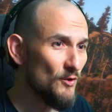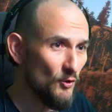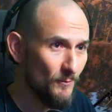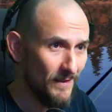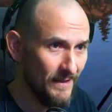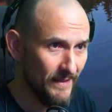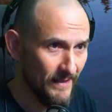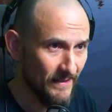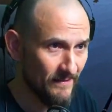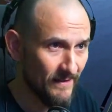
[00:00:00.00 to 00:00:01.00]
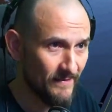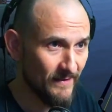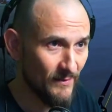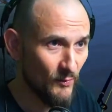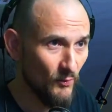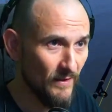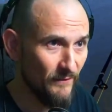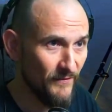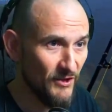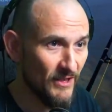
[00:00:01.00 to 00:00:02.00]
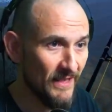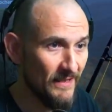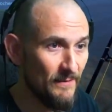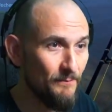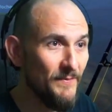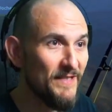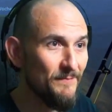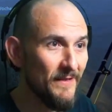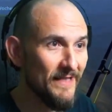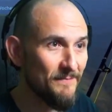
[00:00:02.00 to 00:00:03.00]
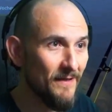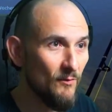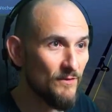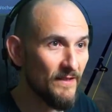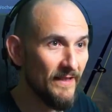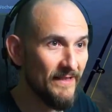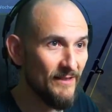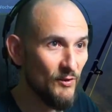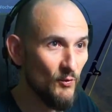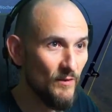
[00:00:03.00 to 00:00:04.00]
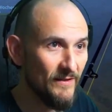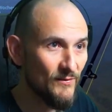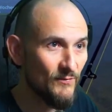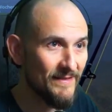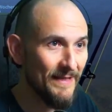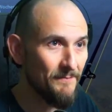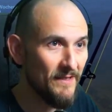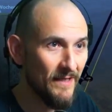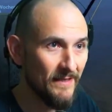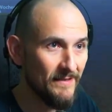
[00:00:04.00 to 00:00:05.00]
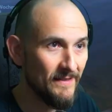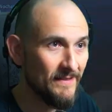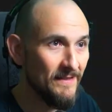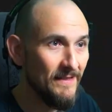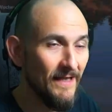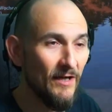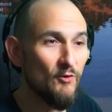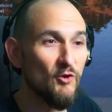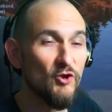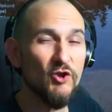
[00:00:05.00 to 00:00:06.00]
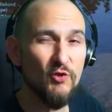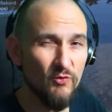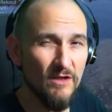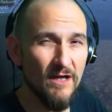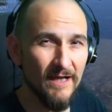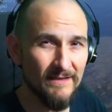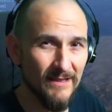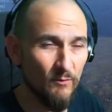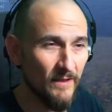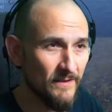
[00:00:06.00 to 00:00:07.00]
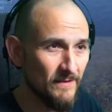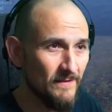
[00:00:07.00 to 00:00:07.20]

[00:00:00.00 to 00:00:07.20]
consider that baitfish fishing until you have enough baitfish caught also takes hours, then at least with the caught fish,